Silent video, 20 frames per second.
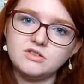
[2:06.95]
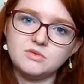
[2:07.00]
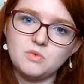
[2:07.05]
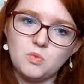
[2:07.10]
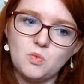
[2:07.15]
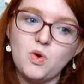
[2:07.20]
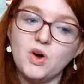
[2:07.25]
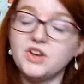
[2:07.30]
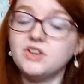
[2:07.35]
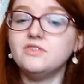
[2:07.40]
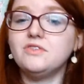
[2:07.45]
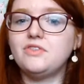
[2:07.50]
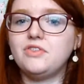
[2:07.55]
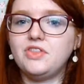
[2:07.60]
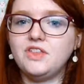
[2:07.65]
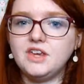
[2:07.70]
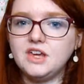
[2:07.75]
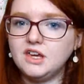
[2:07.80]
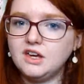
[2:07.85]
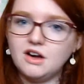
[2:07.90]
one of
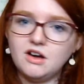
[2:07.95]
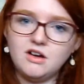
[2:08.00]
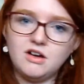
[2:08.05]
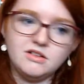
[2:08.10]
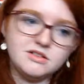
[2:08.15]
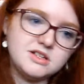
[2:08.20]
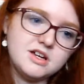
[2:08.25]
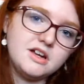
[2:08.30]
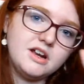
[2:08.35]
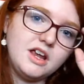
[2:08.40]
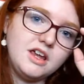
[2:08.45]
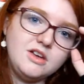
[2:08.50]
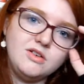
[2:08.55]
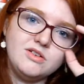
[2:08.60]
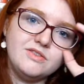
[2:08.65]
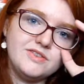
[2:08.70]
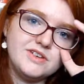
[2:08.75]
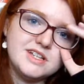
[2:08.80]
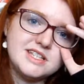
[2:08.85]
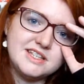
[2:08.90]
the alternate
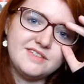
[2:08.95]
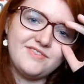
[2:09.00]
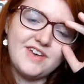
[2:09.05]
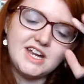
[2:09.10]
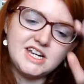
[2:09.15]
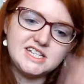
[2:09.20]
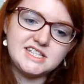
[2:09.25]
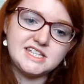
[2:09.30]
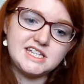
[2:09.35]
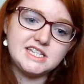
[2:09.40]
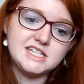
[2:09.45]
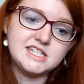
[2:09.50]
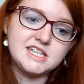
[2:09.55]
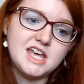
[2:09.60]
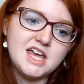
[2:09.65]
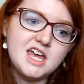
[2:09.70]
universe Venices.